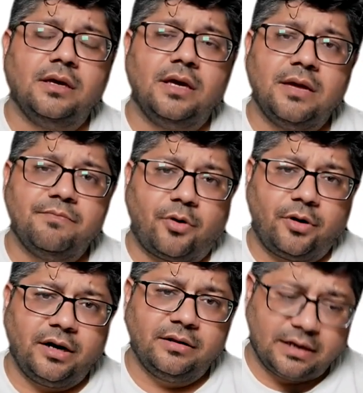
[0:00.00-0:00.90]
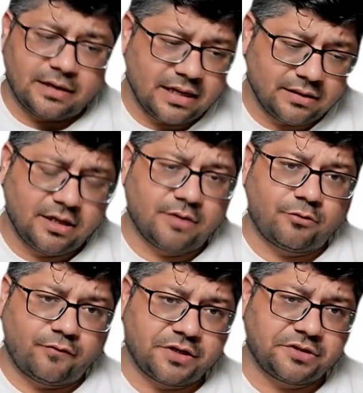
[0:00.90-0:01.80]
important that healthcare
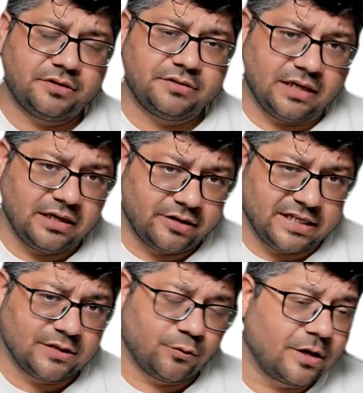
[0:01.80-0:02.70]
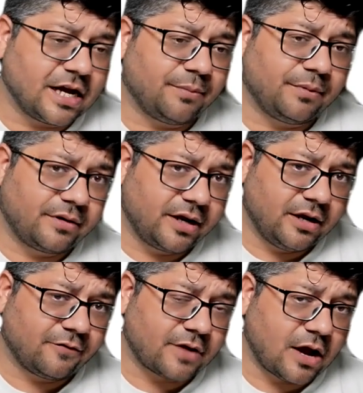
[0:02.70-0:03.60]
professionals increase the vocabulary
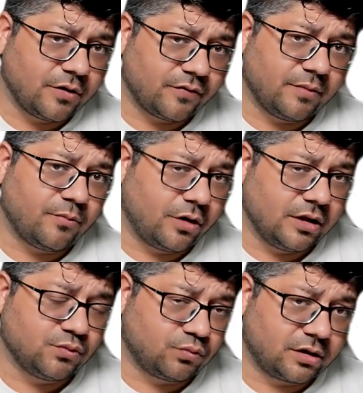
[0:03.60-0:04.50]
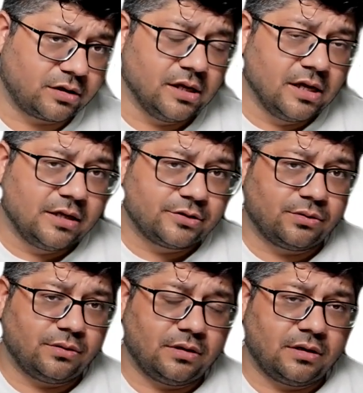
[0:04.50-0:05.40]
of how different models work.
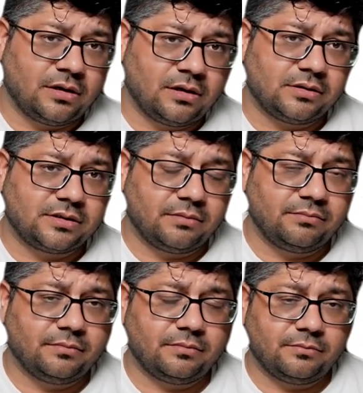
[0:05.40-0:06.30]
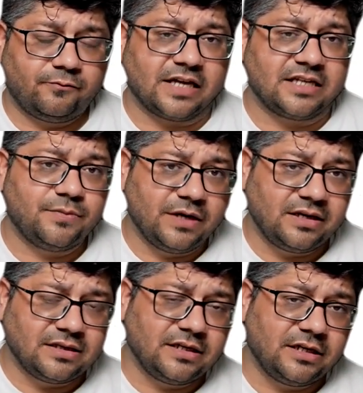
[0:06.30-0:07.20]
So some
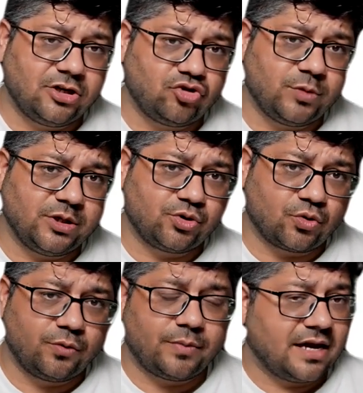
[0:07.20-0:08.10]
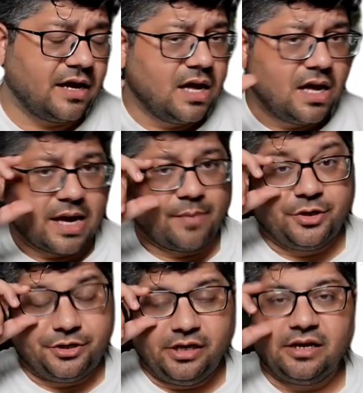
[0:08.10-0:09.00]
flexibility is needed to be shown by
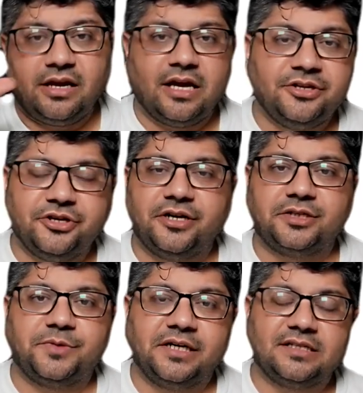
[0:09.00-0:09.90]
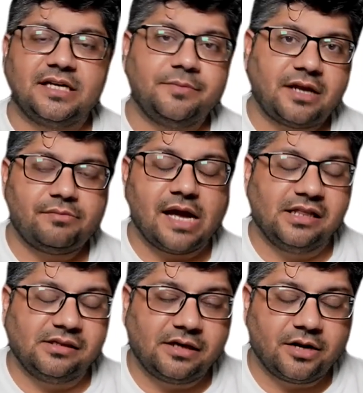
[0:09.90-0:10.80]
machine learning engineers, but at the same time,
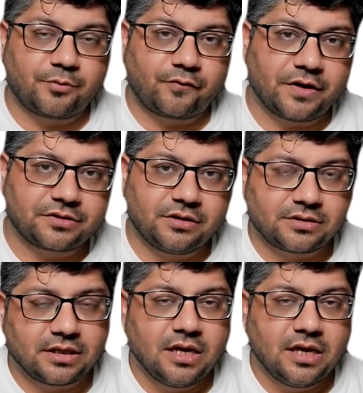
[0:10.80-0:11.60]
healthcare professionals,